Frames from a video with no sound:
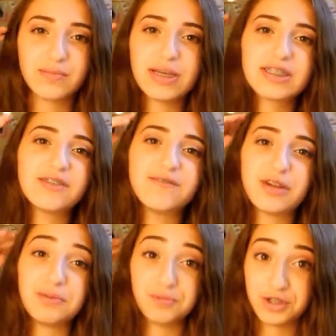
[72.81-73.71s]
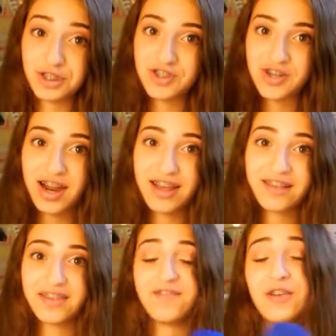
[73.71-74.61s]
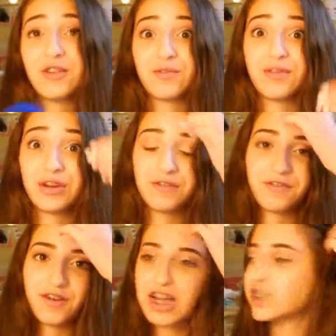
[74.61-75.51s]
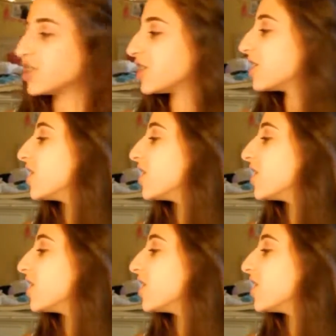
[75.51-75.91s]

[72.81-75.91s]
It makes it very moisturized and feels very refreshed.